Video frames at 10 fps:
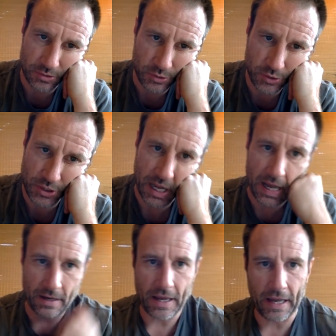
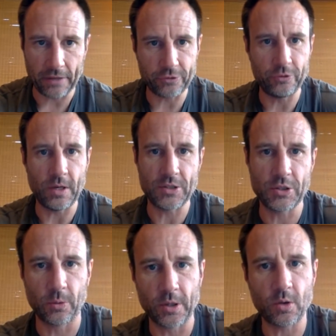Scott asks, do I
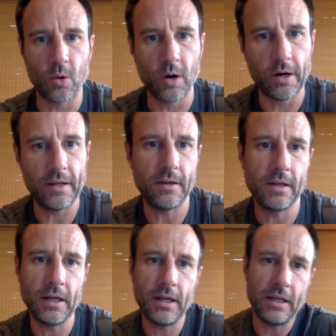still record
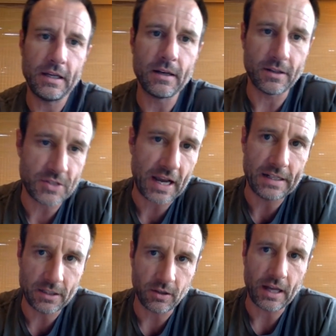in a
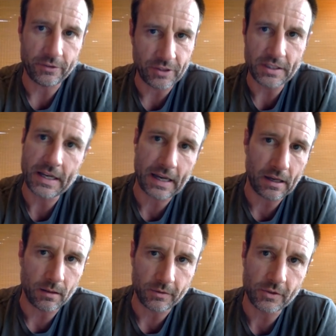tiny closet?
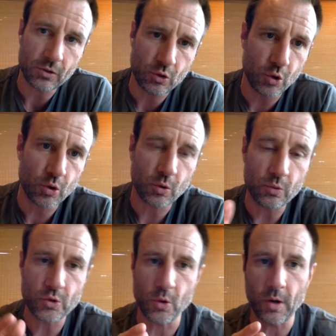Yeah.
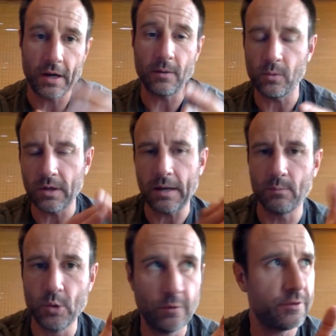So I
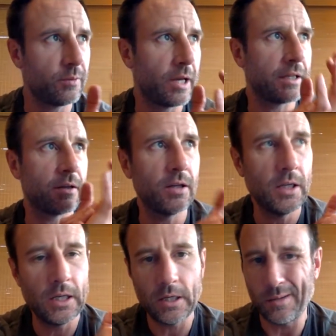moved to like
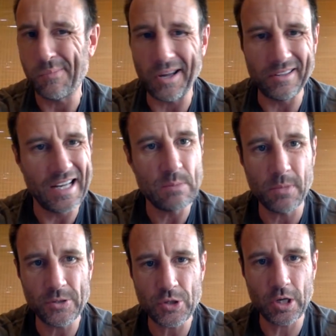about 8
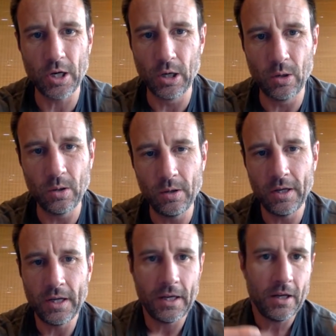months ago.
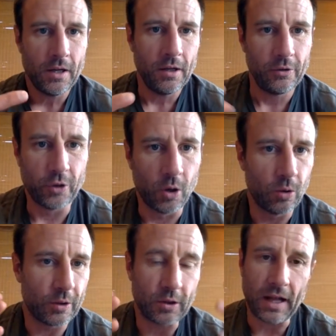So
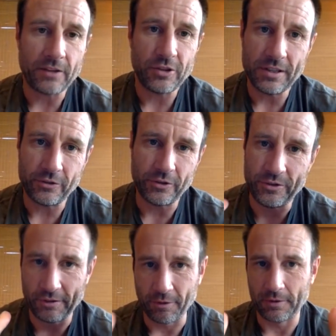the closet is a
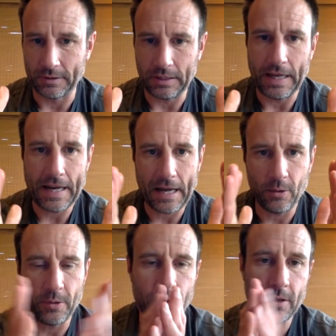different layout.